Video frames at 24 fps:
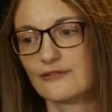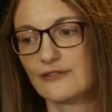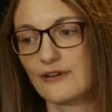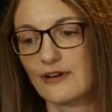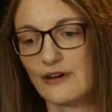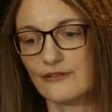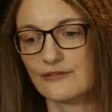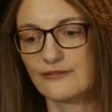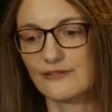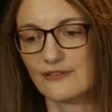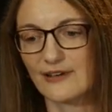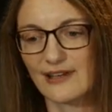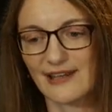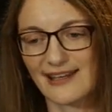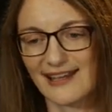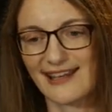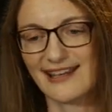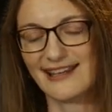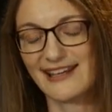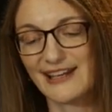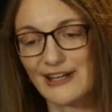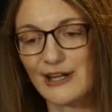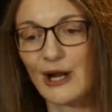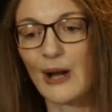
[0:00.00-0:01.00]
of
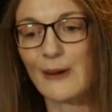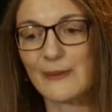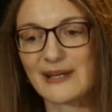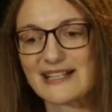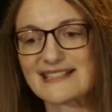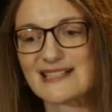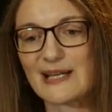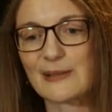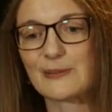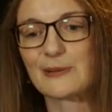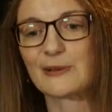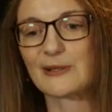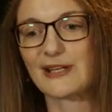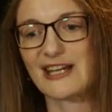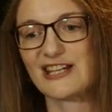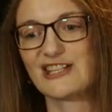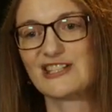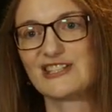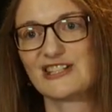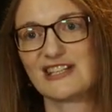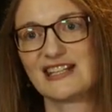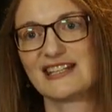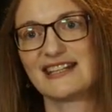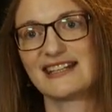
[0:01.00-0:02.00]
economic
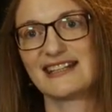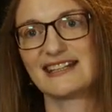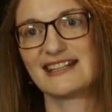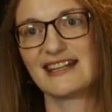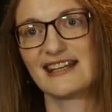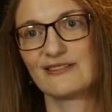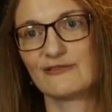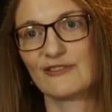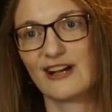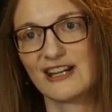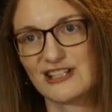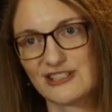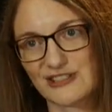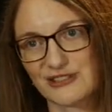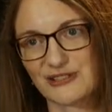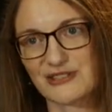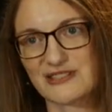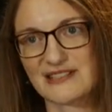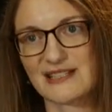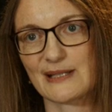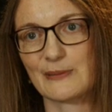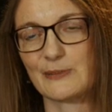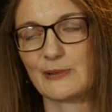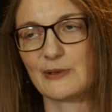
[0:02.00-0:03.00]
separation and racial
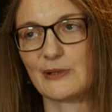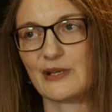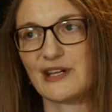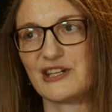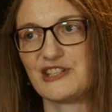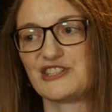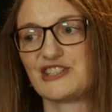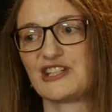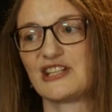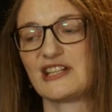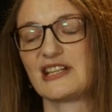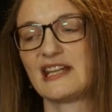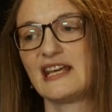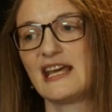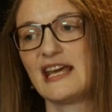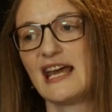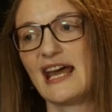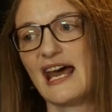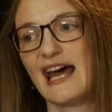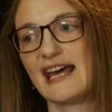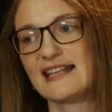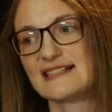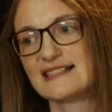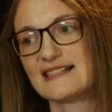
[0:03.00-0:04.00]
separation.
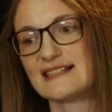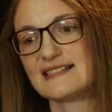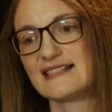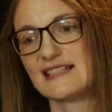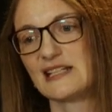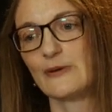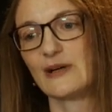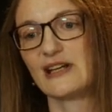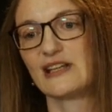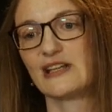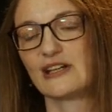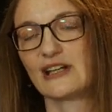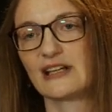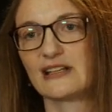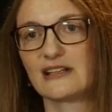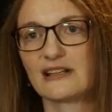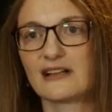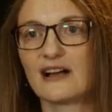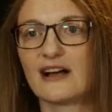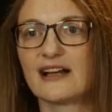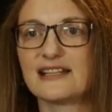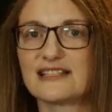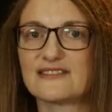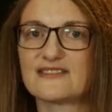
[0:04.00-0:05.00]
And it's a city where you can
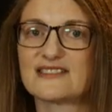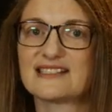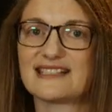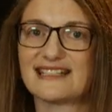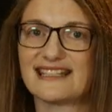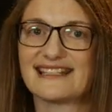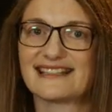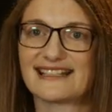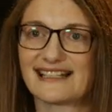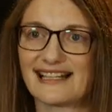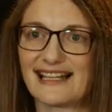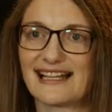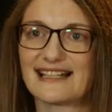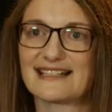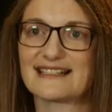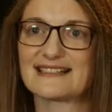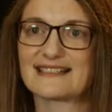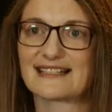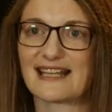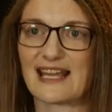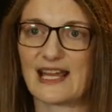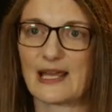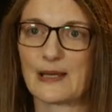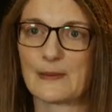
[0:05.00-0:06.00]
kind of see in the
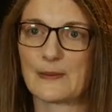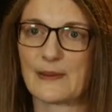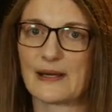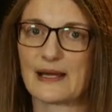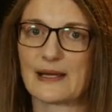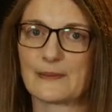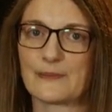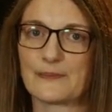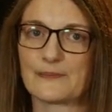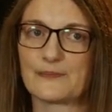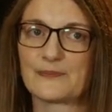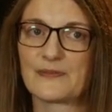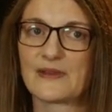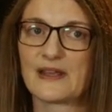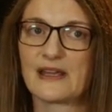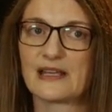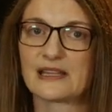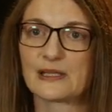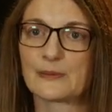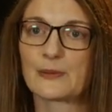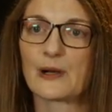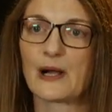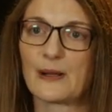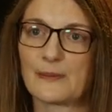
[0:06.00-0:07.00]
landscape
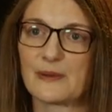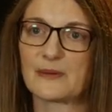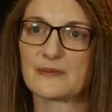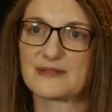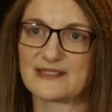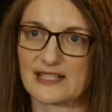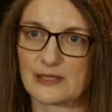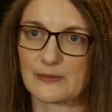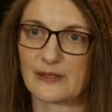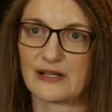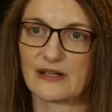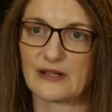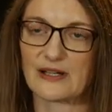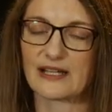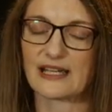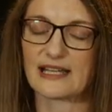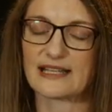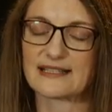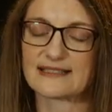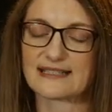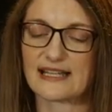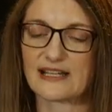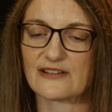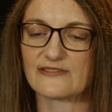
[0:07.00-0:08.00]
the problems that America
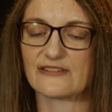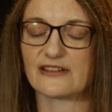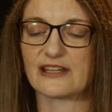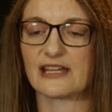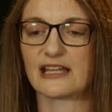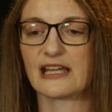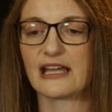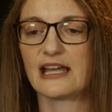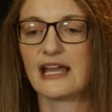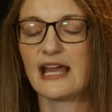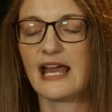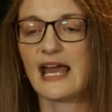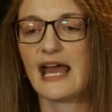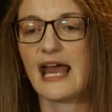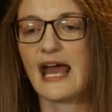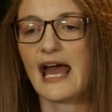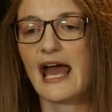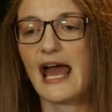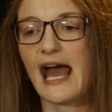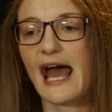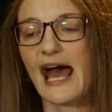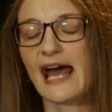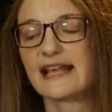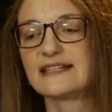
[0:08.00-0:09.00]
is having.
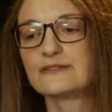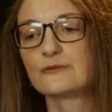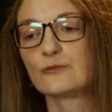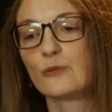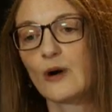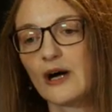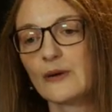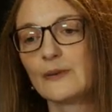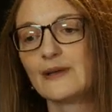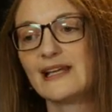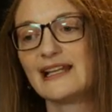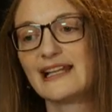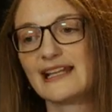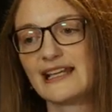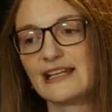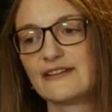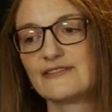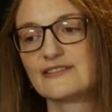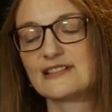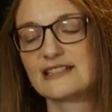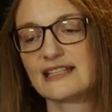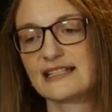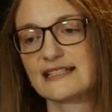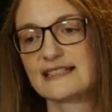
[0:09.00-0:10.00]
And while we
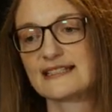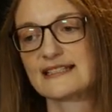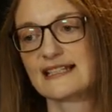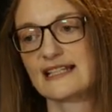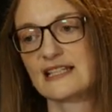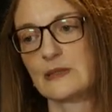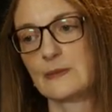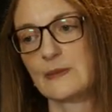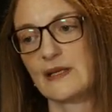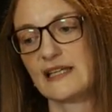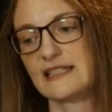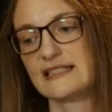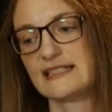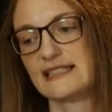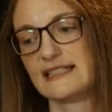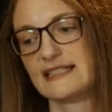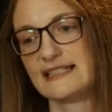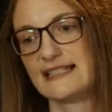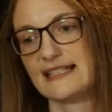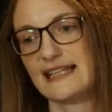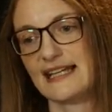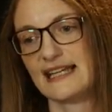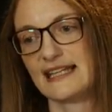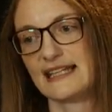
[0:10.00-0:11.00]
lived in South Bend,
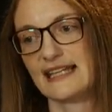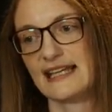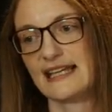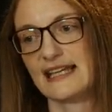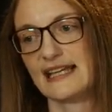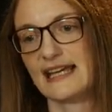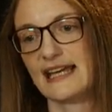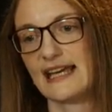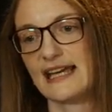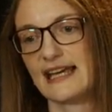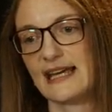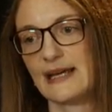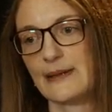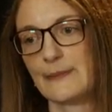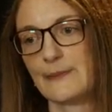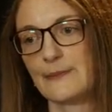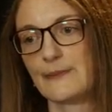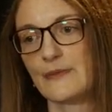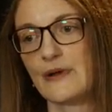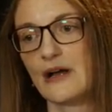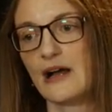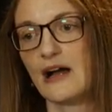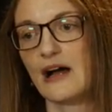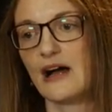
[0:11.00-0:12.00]
Indiana,
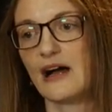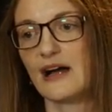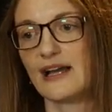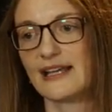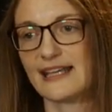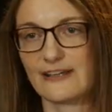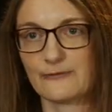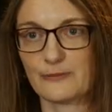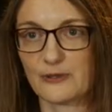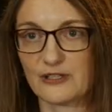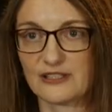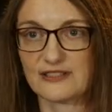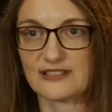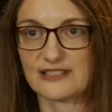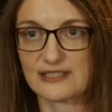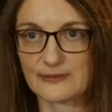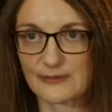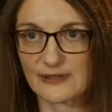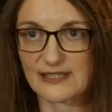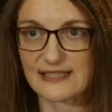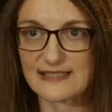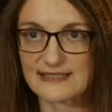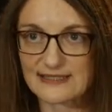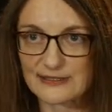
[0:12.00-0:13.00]
I gave birth to
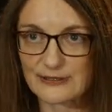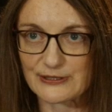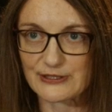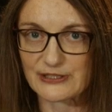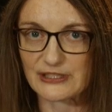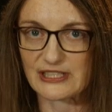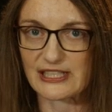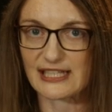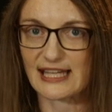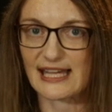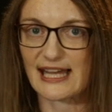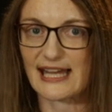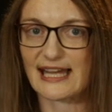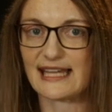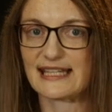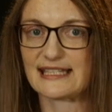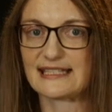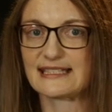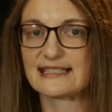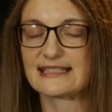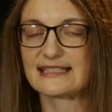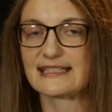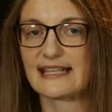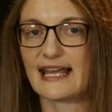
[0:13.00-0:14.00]
my son.
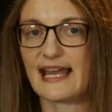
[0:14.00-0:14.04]
And